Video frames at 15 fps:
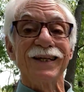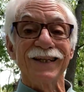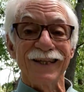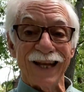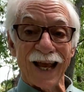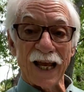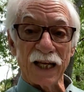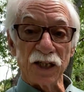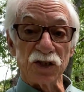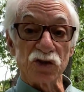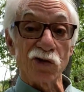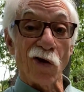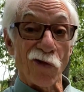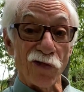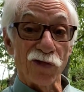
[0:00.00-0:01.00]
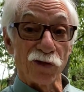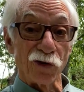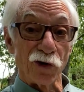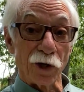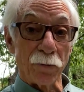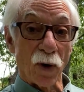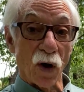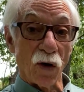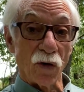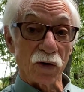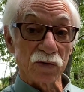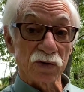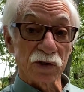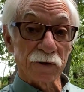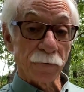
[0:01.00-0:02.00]
10s, 30
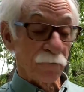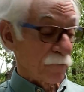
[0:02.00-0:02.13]
balls.